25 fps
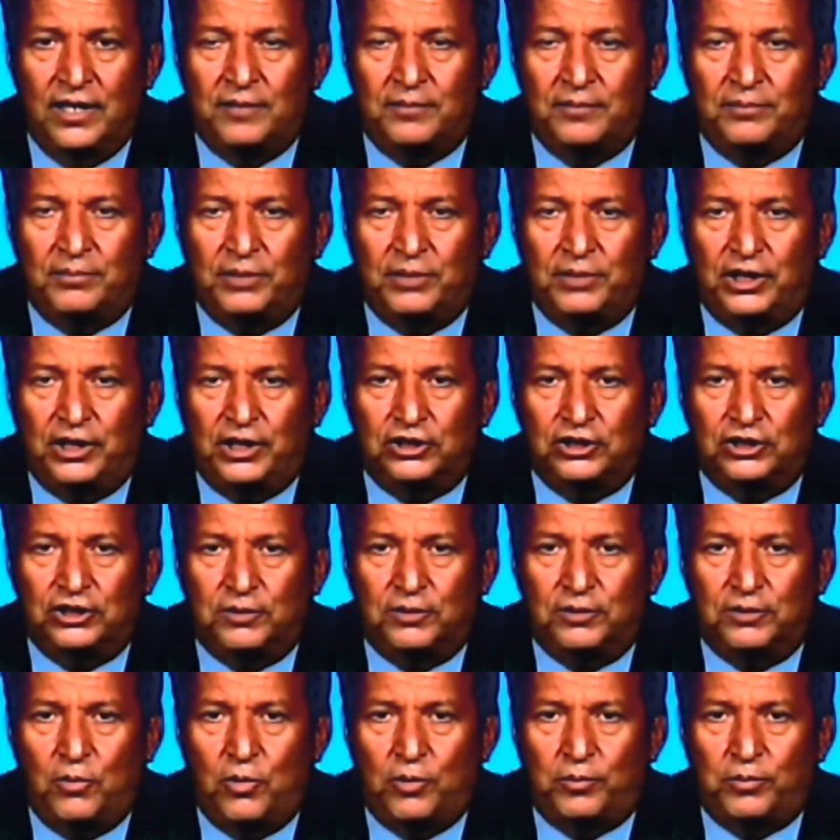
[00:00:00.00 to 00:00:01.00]
because the
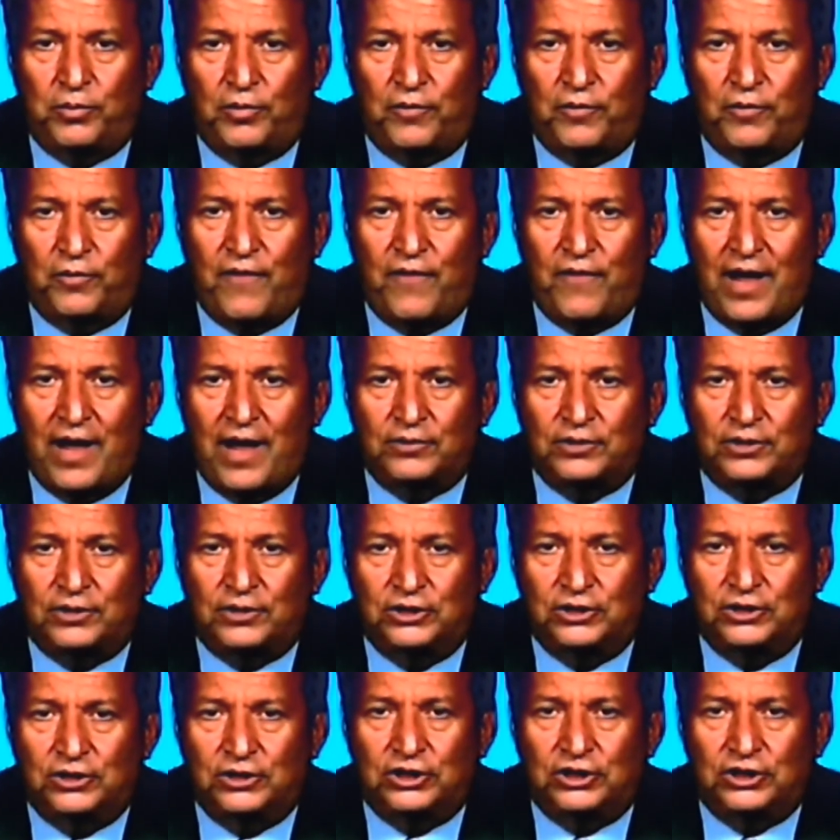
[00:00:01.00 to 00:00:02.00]
more profound
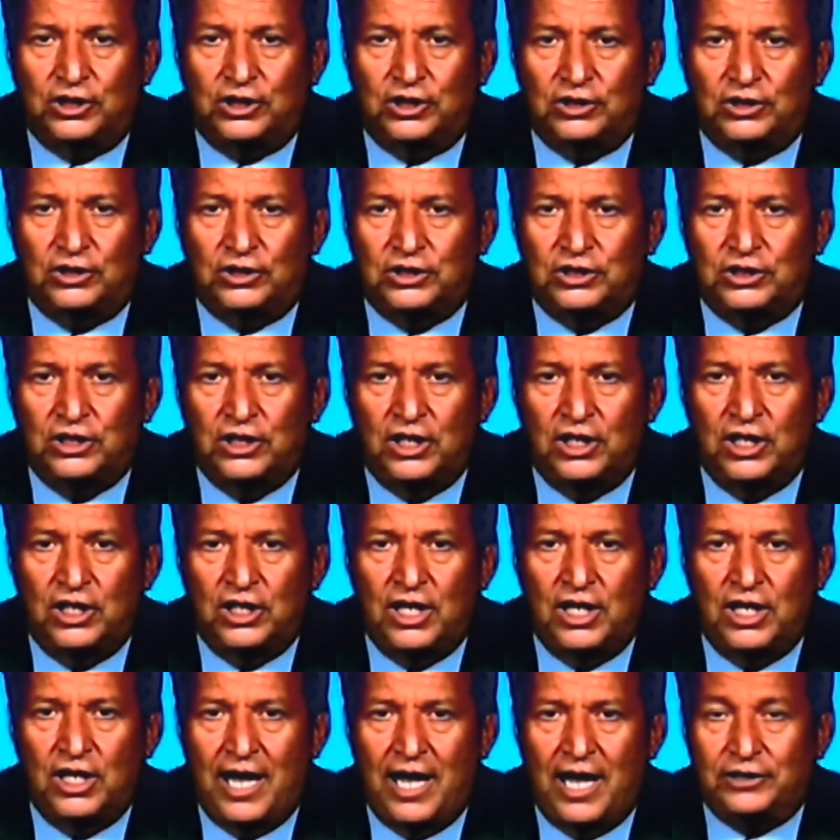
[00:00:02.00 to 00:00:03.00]
concerns,
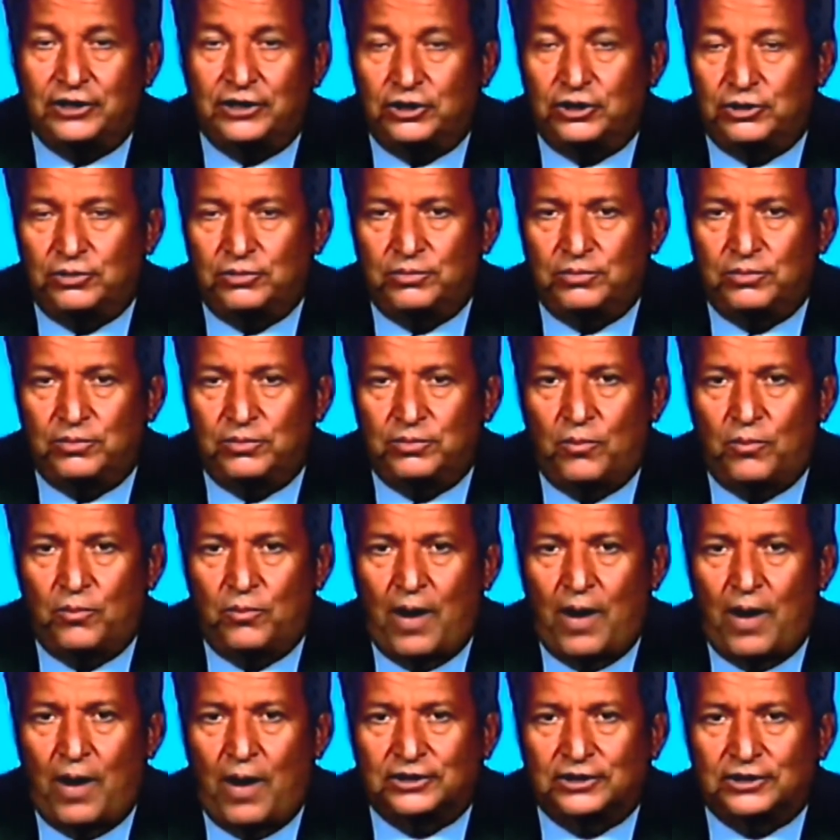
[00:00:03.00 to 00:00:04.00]
as you
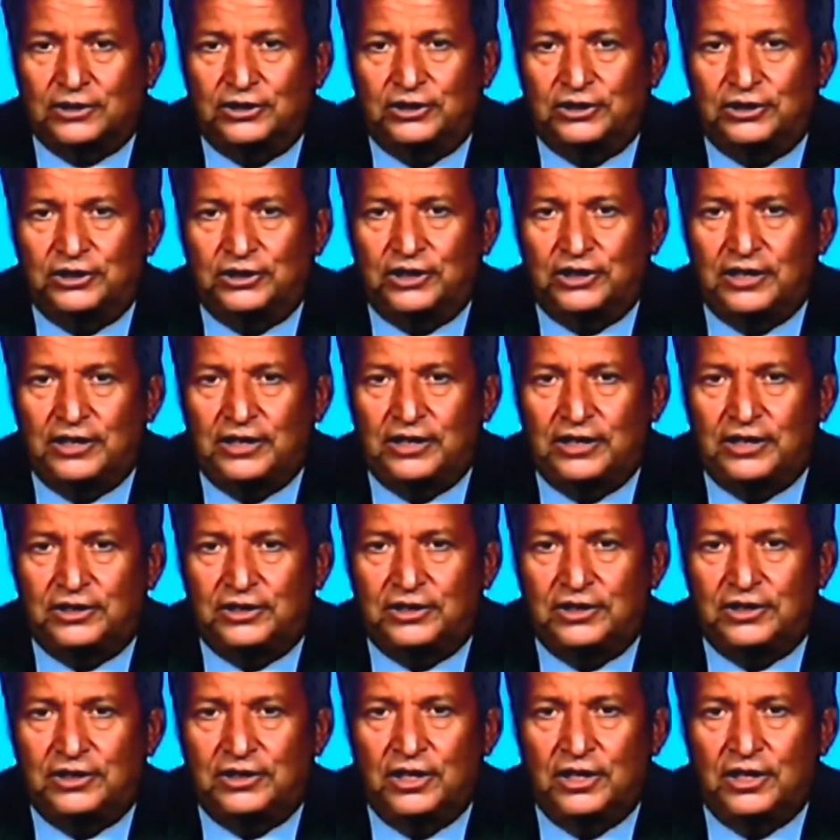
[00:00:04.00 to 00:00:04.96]
wisely suggested,